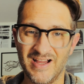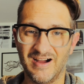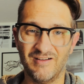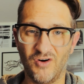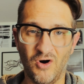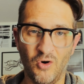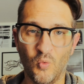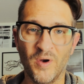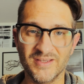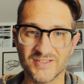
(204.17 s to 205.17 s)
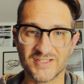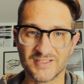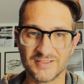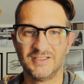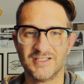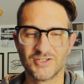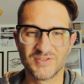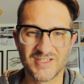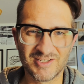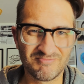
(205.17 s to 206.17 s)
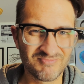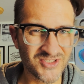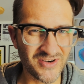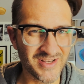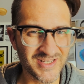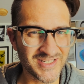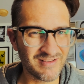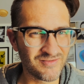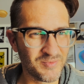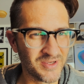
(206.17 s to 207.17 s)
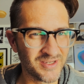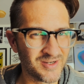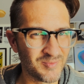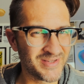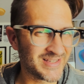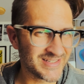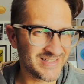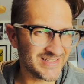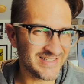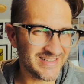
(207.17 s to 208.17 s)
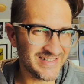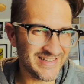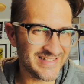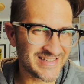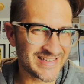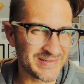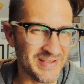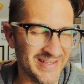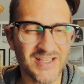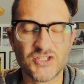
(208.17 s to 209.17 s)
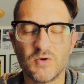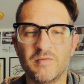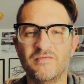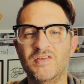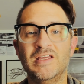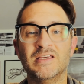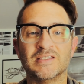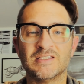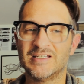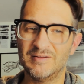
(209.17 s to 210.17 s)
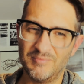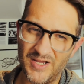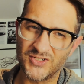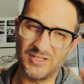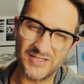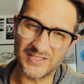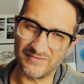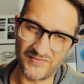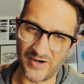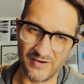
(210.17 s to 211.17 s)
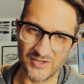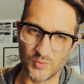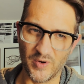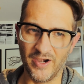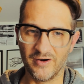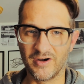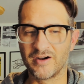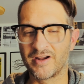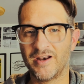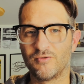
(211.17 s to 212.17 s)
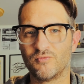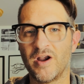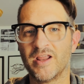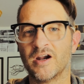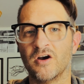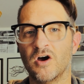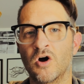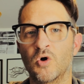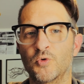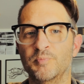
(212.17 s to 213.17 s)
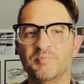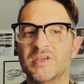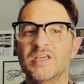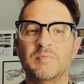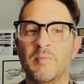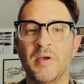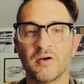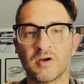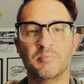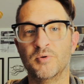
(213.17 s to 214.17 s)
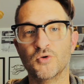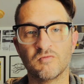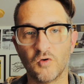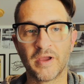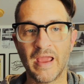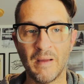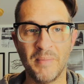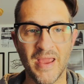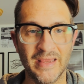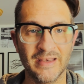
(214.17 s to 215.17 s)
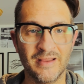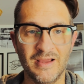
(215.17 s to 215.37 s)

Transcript: of all waste. So is this starting to sound familiar? Because it is to me. So vegans, in a much less nefarious way, are, are kind of running our own Keep America Beautiful campaign